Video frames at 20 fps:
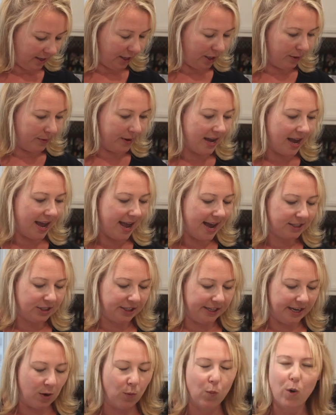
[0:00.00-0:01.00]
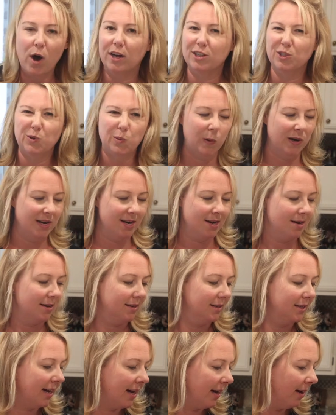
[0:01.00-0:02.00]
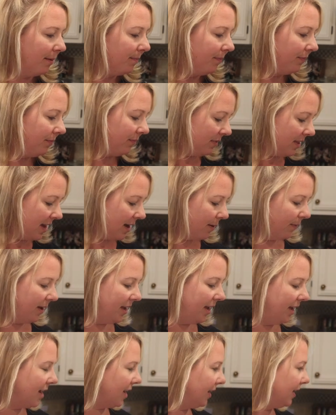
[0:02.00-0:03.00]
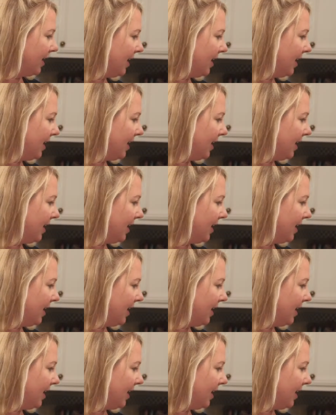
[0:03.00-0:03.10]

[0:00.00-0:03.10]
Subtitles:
you know what, actually I'll wash one at a time. That way I